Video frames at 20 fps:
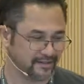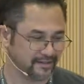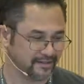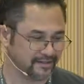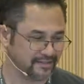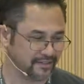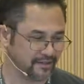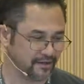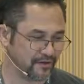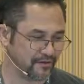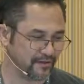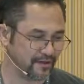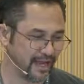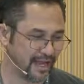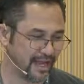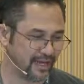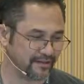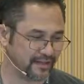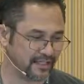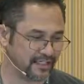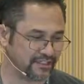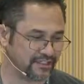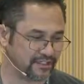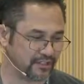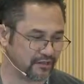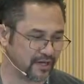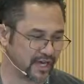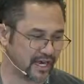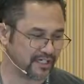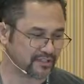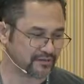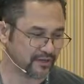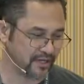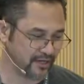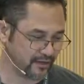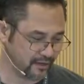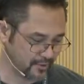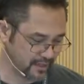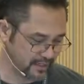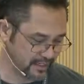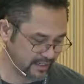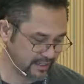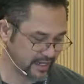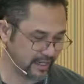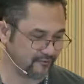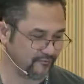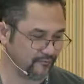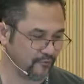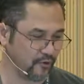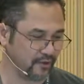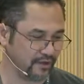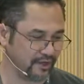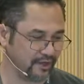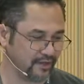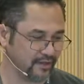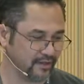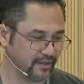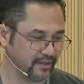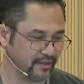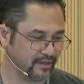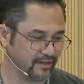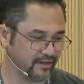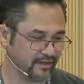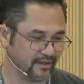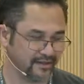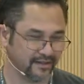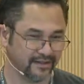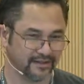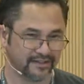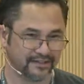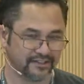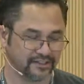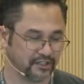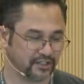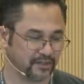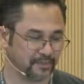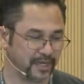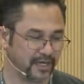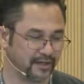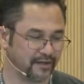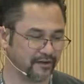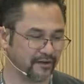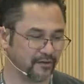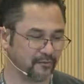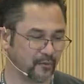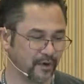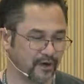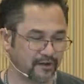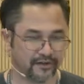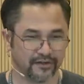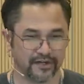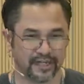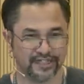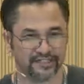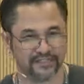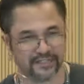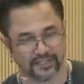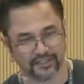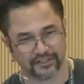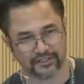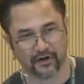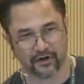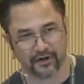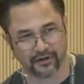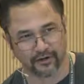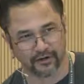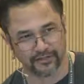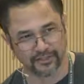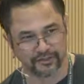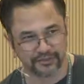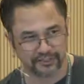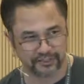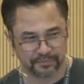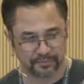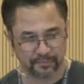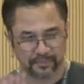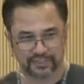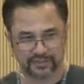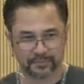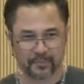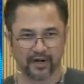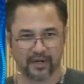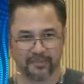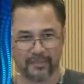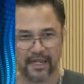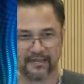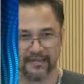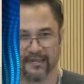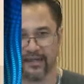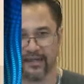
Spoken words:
So these two guys right here are running in California. So depending on where your data centers are, it also is smart about the